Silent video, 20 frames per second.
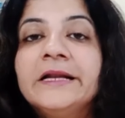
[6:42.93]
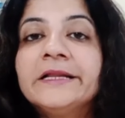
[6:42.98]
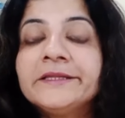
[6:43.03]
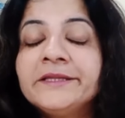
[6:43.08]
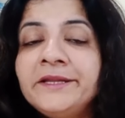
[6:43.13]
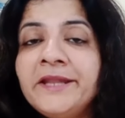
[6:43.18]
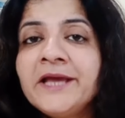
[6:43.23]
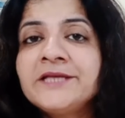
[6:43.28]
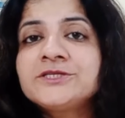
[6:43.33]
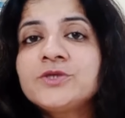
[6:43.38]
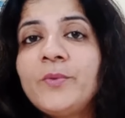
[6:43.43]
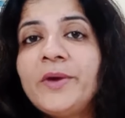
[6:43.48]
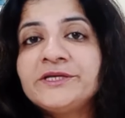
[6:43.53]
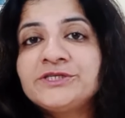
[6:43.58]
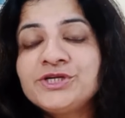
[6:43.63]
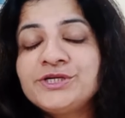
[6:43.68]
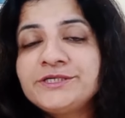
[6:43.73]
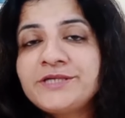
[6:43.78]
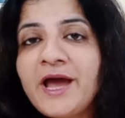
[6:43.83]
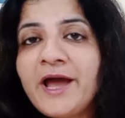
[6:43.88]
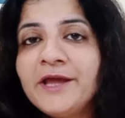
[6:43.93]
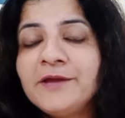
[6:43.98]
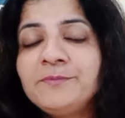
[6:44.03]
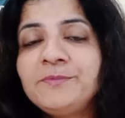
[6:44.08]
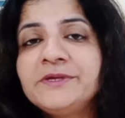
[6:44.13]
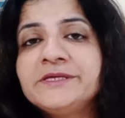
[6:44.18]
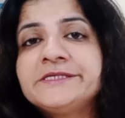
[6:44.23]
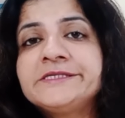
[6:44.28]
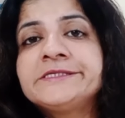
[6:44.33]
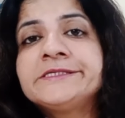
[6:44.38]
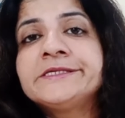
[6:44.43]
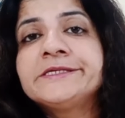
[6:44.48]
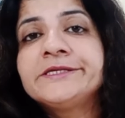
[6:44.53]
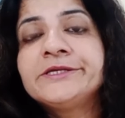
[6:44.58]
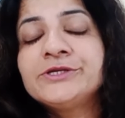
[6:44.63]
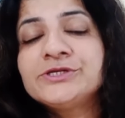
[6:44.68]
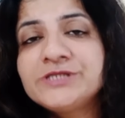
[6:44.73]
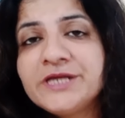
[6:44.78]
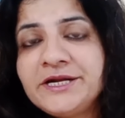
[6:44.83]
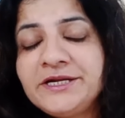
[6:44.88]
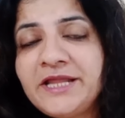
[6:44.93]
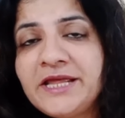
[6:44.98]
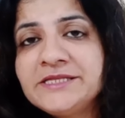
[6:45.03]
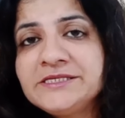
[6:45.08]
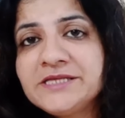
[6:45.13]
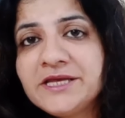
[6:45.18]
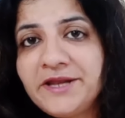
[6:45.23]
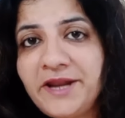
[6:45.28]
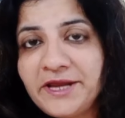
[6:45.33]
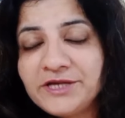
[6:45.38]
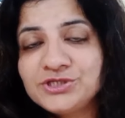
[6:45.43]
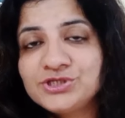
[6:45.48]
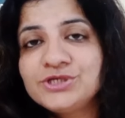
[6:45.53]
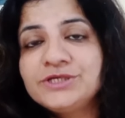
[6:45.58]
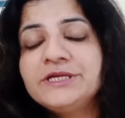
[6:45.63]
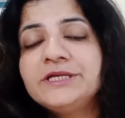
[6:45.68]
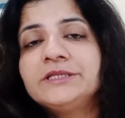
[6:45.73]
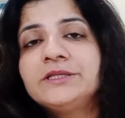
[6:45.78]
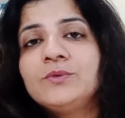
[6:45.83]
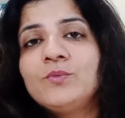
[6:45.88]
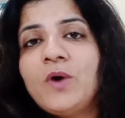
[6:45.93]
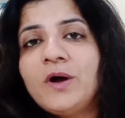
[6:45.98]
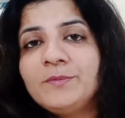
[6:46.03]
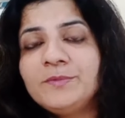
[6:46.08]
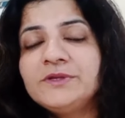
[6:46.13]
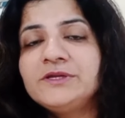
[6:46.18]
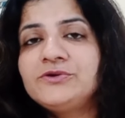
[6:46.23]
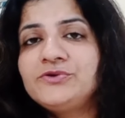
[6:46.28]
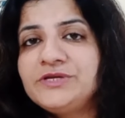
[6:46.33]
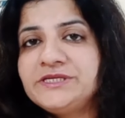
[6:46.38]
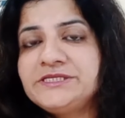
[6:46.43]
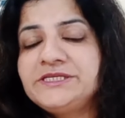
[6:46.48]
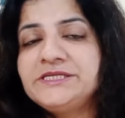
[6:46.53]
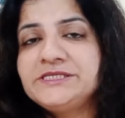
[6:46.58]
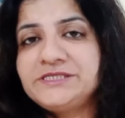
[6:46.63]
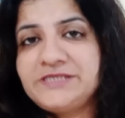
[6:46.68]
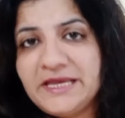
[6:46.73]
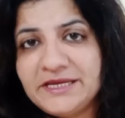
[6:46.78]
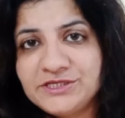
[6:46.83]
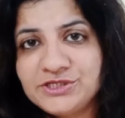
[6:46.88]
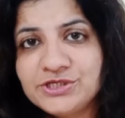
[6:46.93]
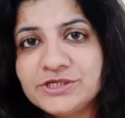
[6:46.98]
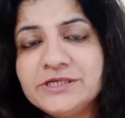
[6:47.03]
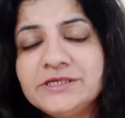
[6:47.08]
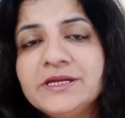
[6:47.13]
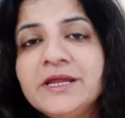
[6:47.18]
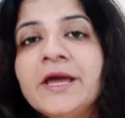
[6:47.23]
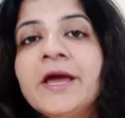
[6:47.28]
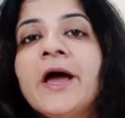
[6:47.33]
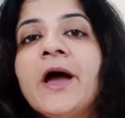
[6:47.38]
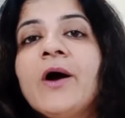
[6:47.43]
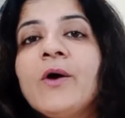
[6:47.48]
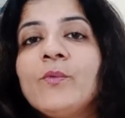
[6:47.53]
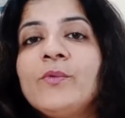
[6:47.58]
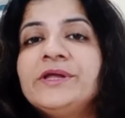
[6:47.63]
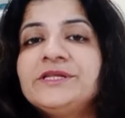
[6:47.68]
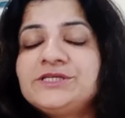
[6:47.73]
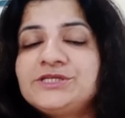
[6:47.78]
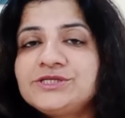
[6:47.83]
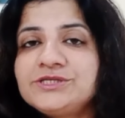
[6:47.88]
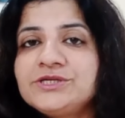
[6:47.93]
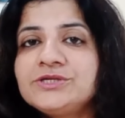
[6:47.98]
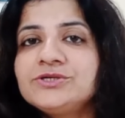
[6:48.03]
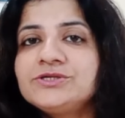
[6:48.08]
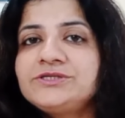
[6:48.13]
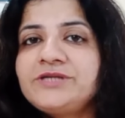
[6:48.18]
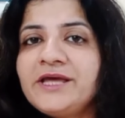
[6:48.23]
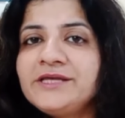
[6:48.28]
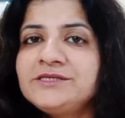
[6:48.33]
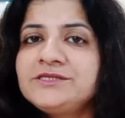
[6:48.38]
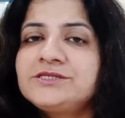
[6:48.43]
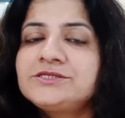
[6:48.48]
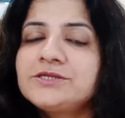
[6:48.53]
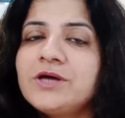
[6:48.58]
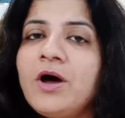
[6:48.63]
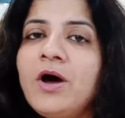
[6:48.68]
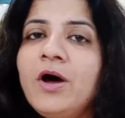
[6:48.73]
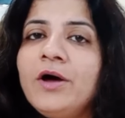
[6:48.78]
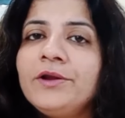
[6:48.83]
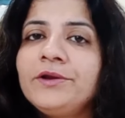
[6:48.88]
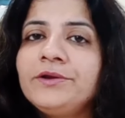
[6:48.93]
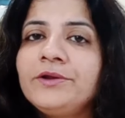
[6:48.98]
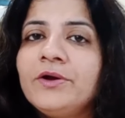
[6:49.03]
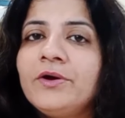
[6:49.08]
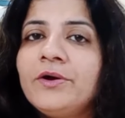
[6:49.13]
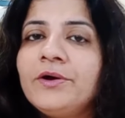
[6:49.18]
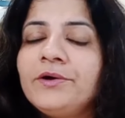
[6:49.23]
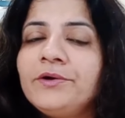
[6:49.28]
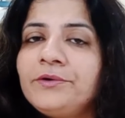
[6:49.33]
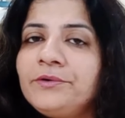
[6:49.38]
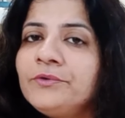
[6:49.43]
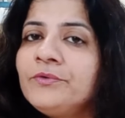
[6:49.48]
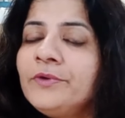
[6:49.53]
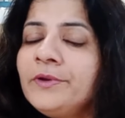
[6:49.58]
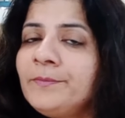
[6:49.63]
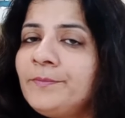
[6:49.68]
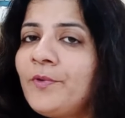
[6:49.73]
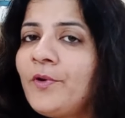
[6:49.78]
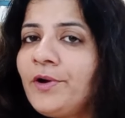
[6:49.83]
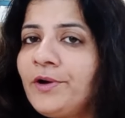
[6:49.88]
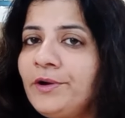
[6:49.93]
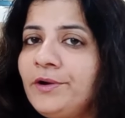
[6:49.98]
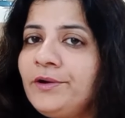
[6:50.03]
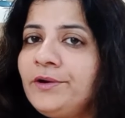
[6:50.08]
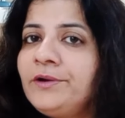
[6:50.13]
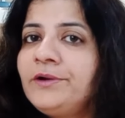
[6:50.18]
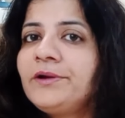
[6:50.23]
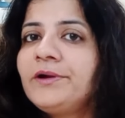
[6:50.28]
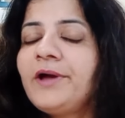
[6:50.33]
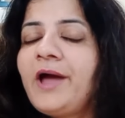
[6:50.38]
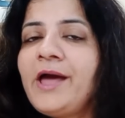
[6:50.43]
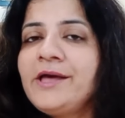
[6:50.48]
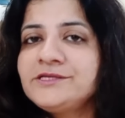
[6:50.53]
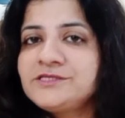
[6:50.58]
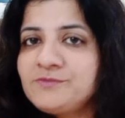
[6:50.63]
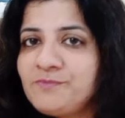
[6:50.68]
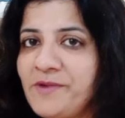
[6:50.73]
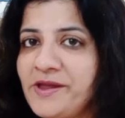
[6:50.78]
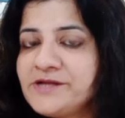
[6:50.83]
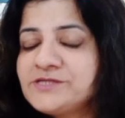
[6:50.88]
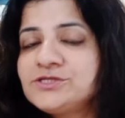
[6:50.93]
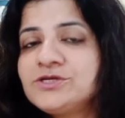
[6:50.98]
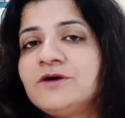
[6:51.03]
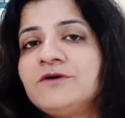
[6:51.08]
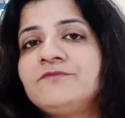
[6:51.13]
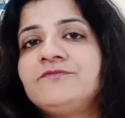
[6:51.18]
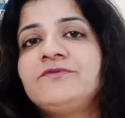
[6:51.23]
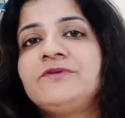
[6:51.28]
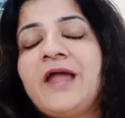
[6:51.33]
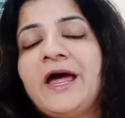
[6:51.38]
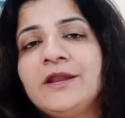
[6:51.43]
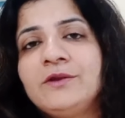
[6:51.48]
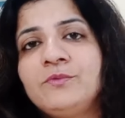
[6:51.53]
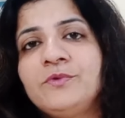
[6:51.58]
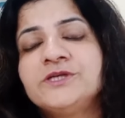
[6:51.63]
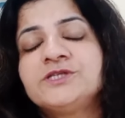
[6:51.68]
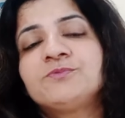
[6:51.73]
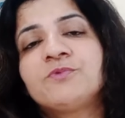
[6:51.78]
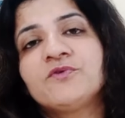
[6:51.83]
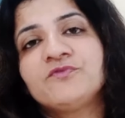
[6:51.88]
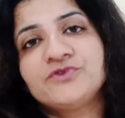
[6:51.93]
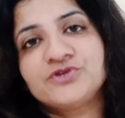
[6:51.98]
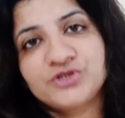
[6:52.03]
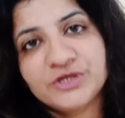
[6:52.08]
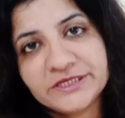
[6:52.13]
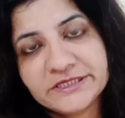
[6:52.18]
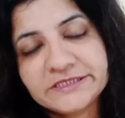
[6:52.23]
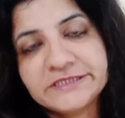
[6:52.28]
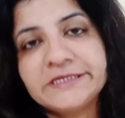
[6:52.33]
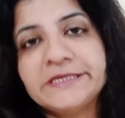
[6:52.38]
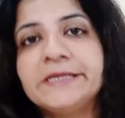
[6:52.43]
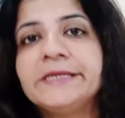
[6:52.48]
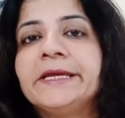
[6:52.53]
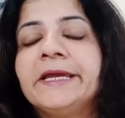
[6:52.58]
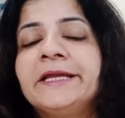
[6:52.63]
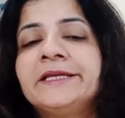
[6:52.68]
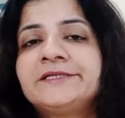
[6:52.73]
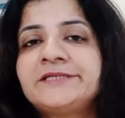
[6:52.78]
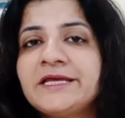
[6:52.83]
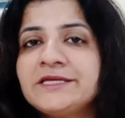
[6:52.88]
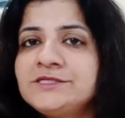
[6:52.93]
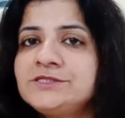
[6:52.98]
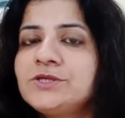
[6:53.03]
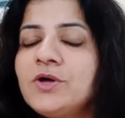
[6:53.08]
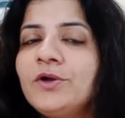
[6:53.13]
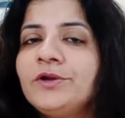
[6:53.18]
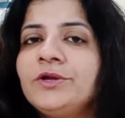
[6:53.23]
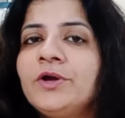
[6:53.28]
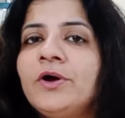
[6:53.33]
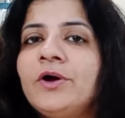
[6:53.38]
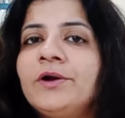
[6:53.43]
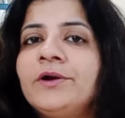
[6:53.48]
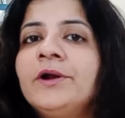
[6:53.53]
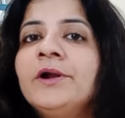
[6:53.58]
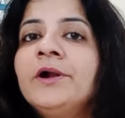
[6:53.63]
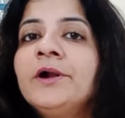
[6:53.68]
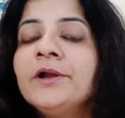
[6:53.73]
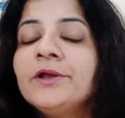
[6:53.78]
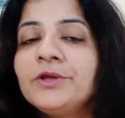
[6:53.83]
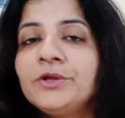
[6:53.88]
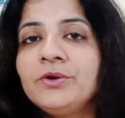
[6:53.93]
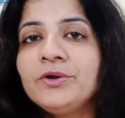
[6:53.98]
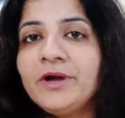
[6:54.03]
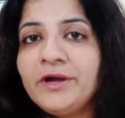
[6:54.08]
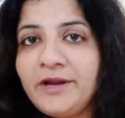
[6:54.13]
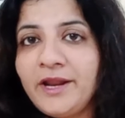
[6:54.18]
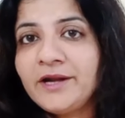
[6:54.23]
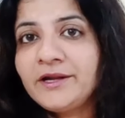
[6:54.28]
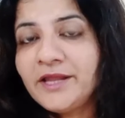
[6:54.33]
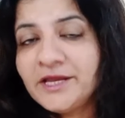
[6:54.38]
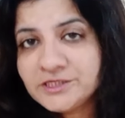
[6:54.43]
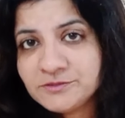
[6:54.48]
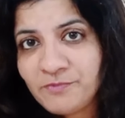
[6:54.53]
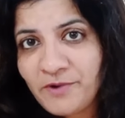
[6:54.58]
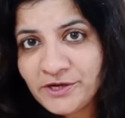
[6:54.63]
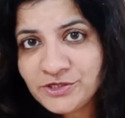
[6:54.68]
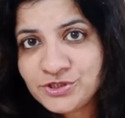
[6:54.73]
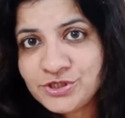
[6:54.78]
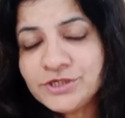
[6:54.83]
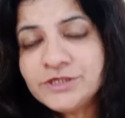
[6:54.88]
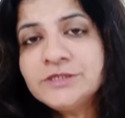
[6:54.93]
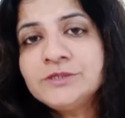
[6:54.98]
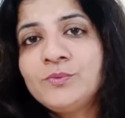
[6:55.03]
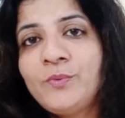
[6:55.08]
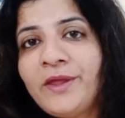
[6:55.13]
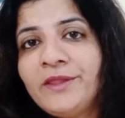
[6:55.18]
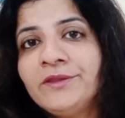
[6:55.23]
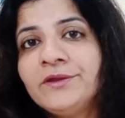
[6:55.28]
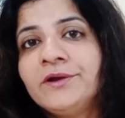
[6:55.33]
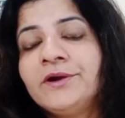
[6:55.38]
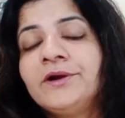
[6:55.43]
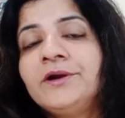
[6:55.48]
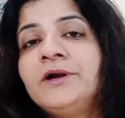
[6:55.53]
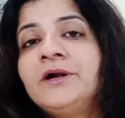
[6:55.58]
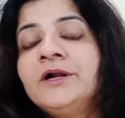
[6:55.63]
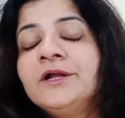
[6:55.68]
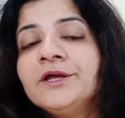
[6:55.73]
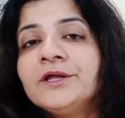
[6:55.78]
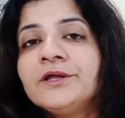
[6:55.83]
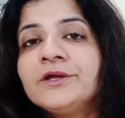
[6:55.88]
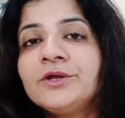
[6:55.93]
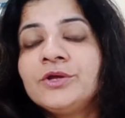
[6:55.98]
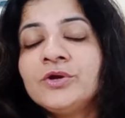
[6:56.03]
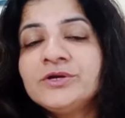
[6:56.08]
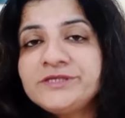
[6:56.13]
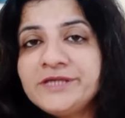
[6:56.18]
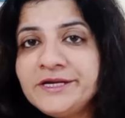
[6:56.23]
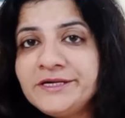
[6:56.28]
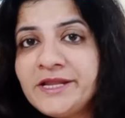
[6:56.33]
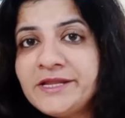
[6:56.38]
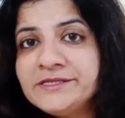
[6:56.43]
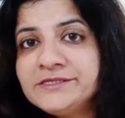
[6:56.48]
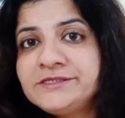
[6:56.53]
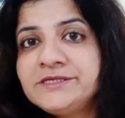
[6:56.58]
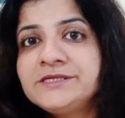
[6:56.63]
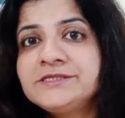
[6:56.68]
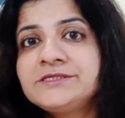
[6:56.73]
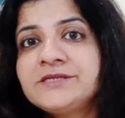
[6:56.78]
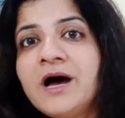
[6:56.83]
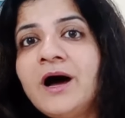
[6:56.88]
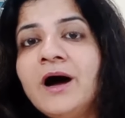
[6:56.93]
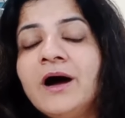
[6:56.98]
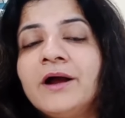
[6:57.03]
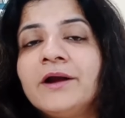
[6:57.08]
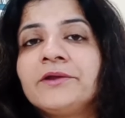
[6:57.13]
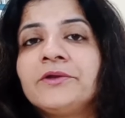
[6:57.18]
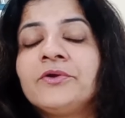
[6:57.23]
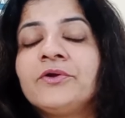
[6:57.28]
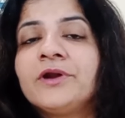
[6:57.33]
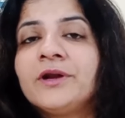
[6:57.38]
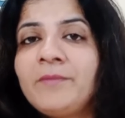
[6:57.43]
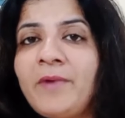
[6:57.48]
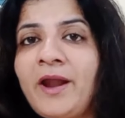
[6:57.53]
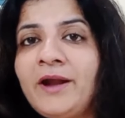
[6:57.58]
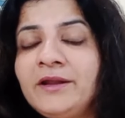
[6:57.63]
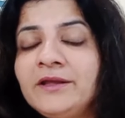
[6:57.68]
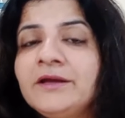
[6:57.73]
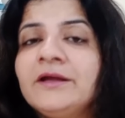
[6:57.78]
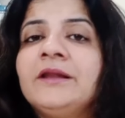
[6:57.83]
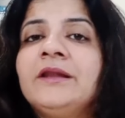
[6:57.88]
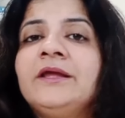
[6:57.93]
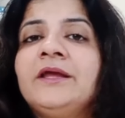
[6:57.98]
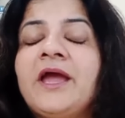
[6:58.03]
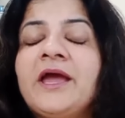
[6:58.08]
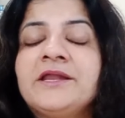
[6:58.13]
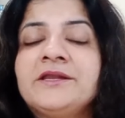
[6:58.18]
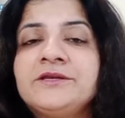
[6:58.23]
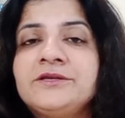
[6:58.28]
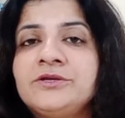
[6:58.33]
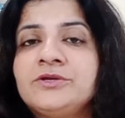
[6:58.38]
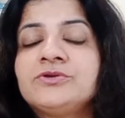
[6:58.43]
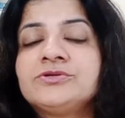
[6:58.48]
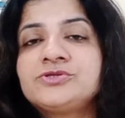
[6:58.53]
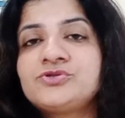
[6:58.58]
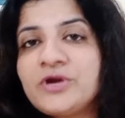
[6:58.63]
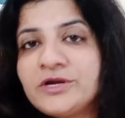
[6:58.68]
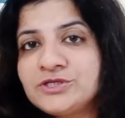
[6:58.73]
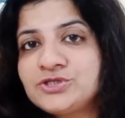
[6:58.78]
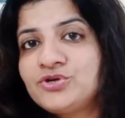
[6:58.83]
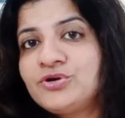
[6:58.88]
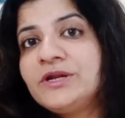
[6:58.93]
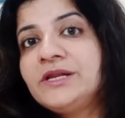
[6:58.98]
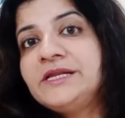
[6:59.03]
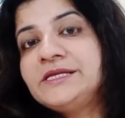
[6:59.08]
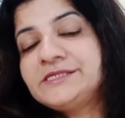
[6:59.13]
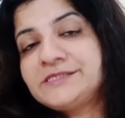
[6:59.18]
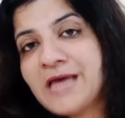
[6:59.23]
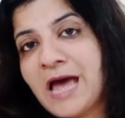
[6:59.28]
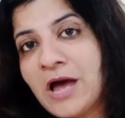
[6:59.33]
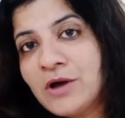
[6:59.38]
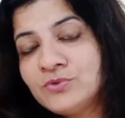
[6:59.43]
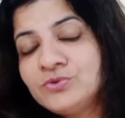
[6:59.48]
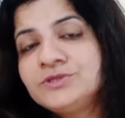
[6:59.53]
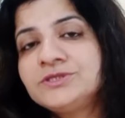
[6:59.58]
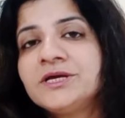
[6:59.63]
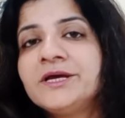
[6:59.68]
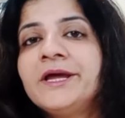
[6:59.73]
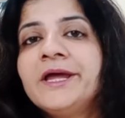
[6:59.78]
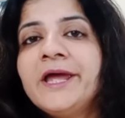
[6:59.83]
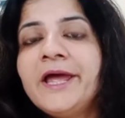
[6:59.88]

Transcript: The next question type is sentence correction in the verbal reasoning section, which tests on your two important aspects of language proficiency. It tests on your correct expression, whether your sentences are grammatically and structurally sound.